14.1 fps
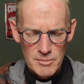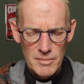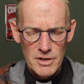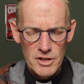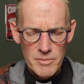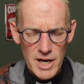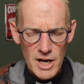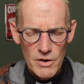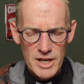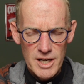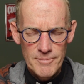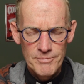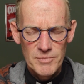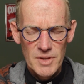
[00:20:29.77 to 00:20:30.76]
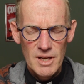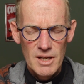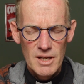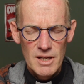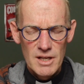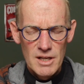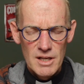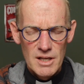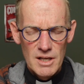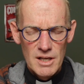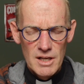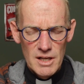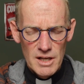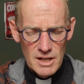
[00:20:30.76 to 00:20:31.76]
Mother Mary
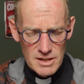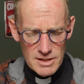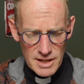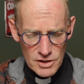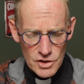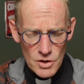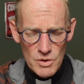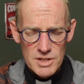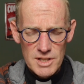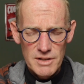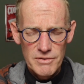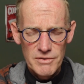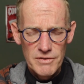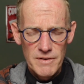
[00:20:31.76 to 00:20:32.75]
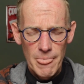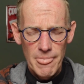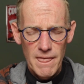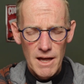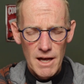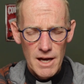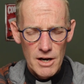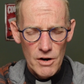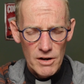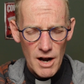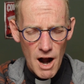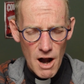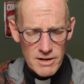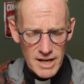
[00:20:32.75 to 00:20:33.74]
and Saint Joseph and our
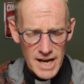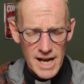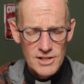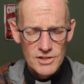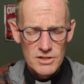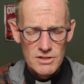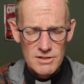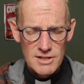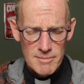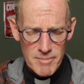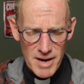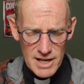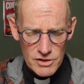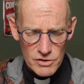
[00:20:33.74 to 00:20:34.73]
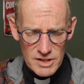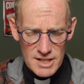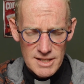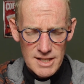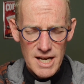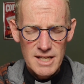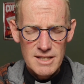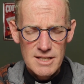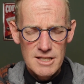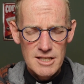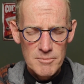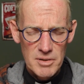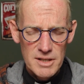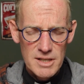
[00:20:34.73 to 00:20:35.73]
guardian angels and patron
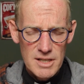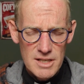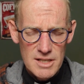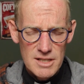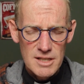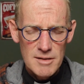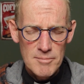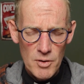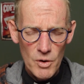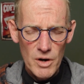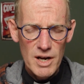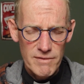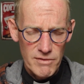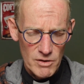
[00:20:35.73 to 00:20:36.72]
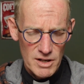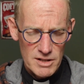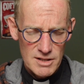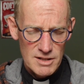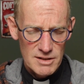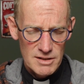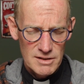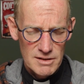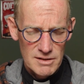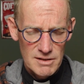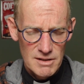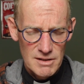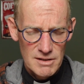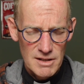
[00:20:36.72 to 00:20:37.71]
saints, please pray for us
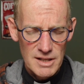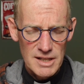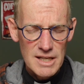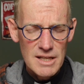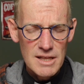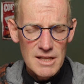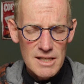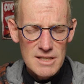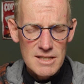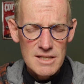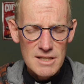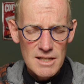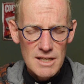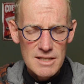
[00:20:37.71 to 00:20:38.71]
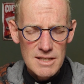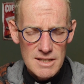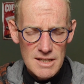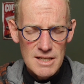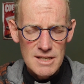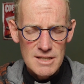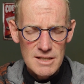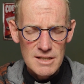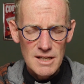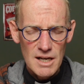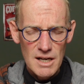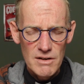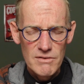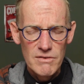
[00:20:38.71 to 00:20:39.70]
that in this season
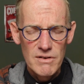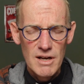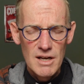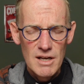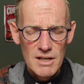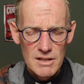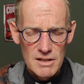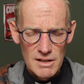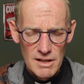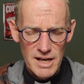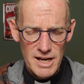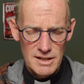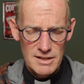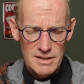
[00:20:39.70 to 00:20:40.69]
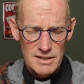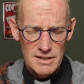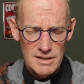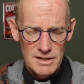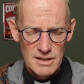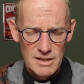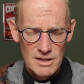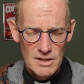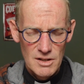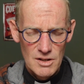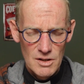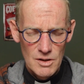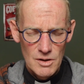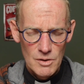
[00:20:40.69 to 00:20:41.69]
of Lent,
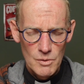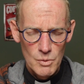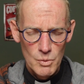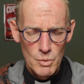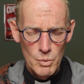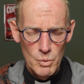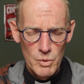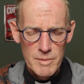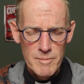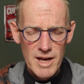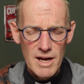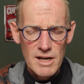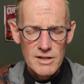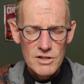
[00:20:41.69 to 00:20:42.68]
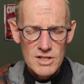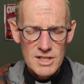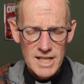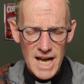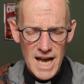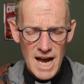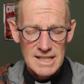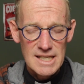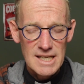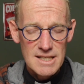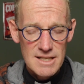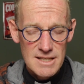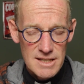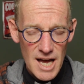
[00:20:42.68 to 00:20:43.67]
we may understand and
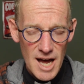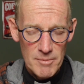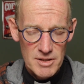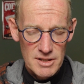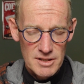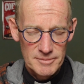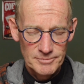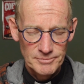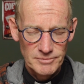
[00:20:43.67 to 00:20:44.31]
accept